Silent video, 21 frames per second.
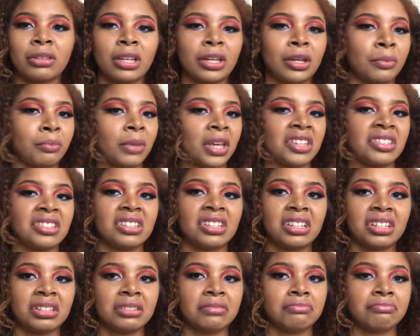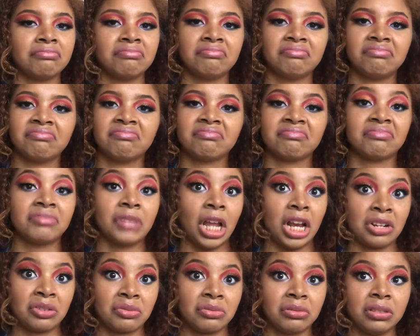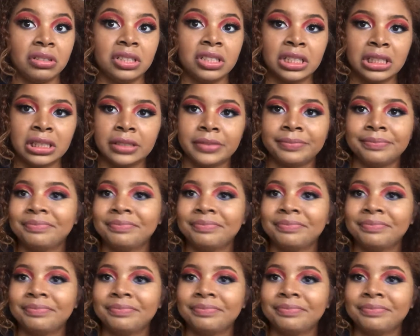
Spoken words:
like a basic natural look.